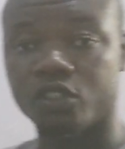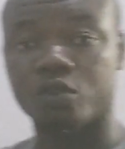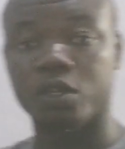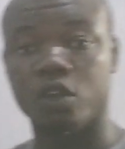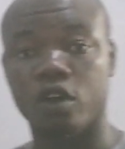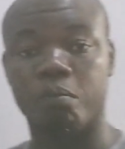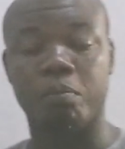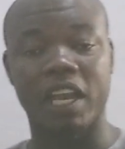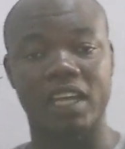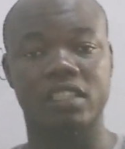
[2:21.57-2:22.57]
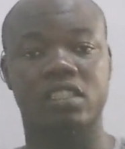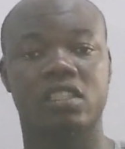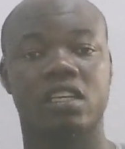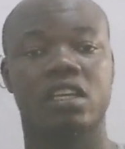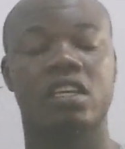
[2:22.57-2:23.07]
study of
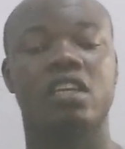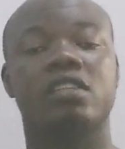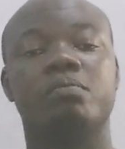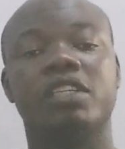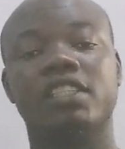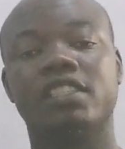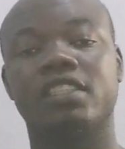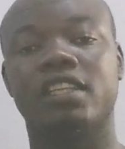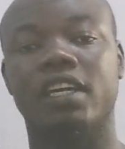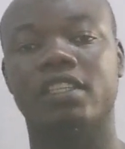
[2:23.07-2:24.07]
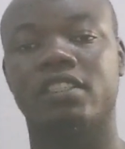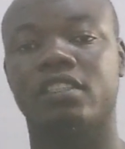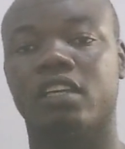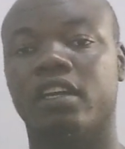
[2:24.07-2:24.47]
plants, it means that